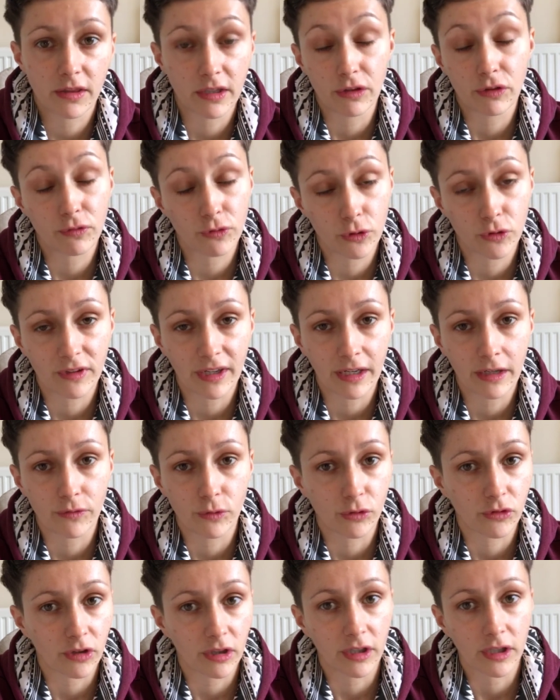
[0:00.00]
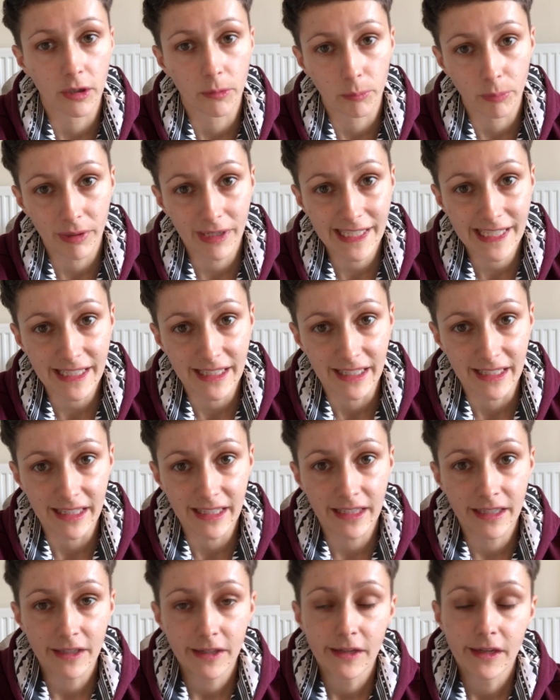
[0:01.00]
foods out of your diet
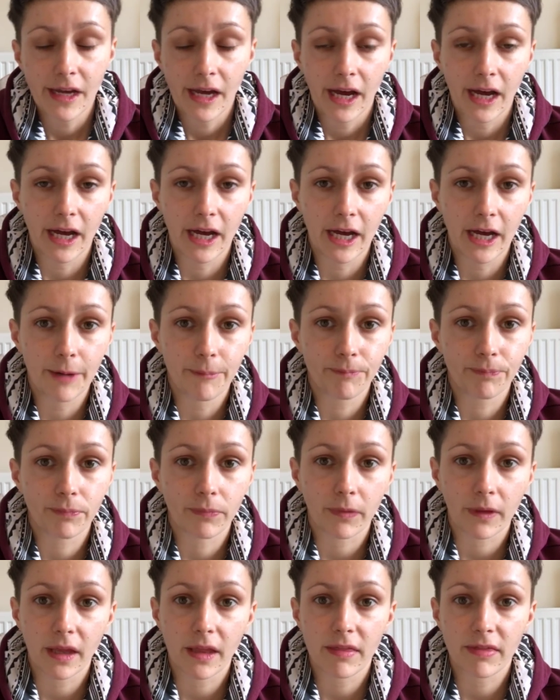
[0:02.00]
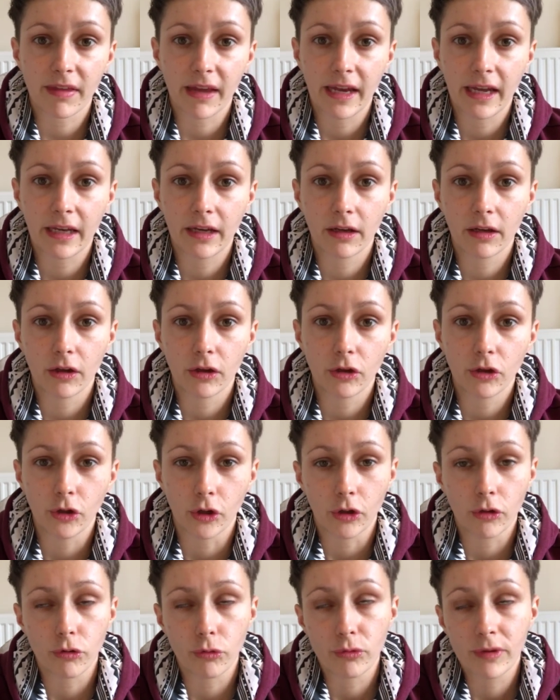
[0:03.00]
completely, then
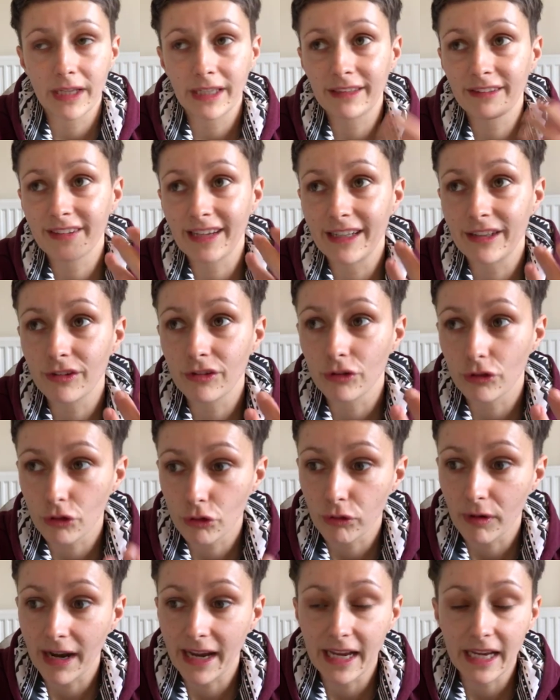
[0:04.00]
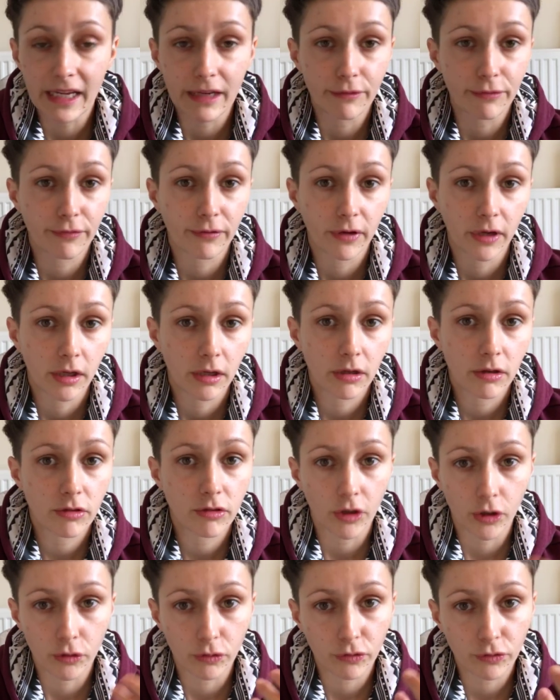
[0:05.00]
you then tend to crave
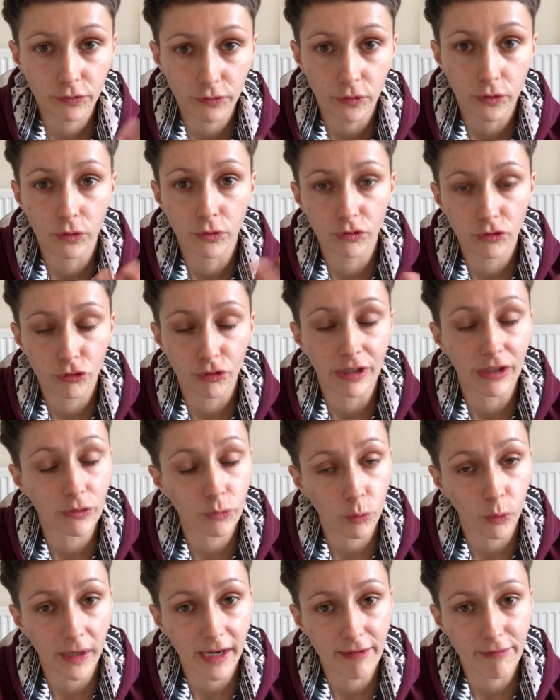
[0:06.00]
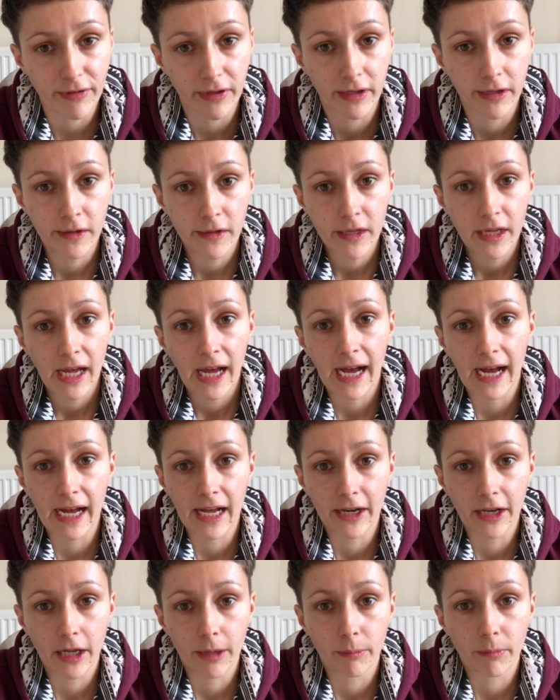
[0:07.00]
those foods, drinks, whatever,
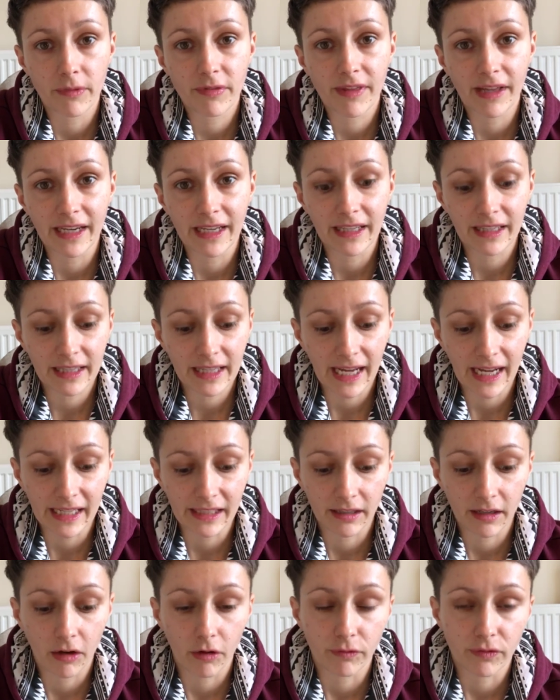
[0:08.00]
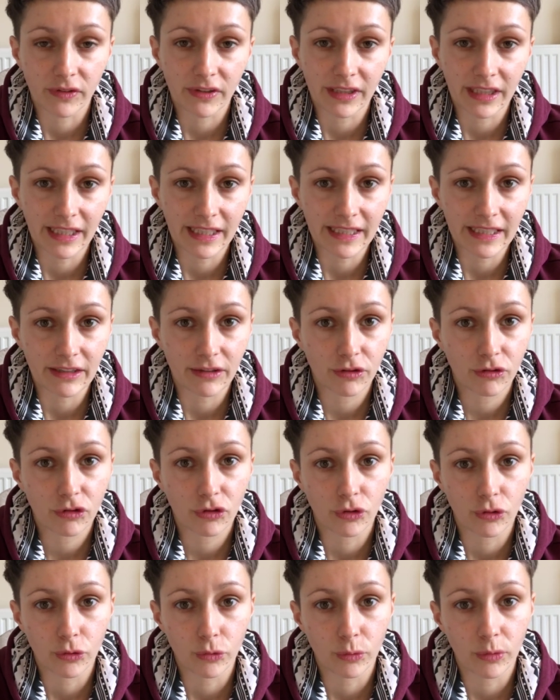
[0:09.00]
and then it can obviously lead
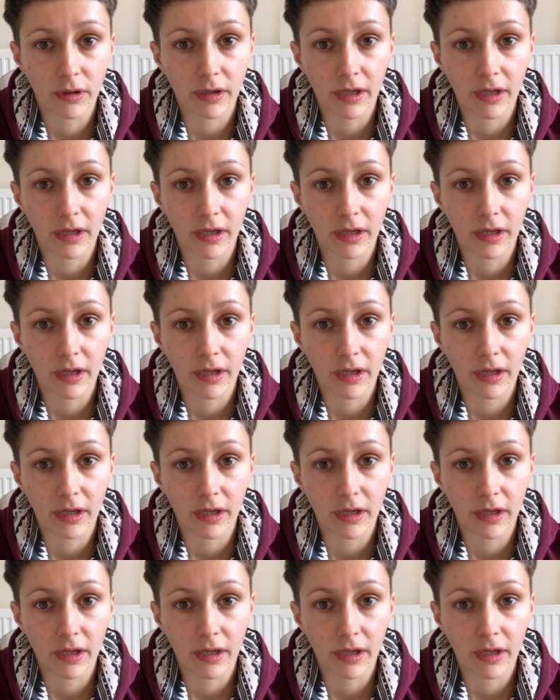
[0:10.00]
to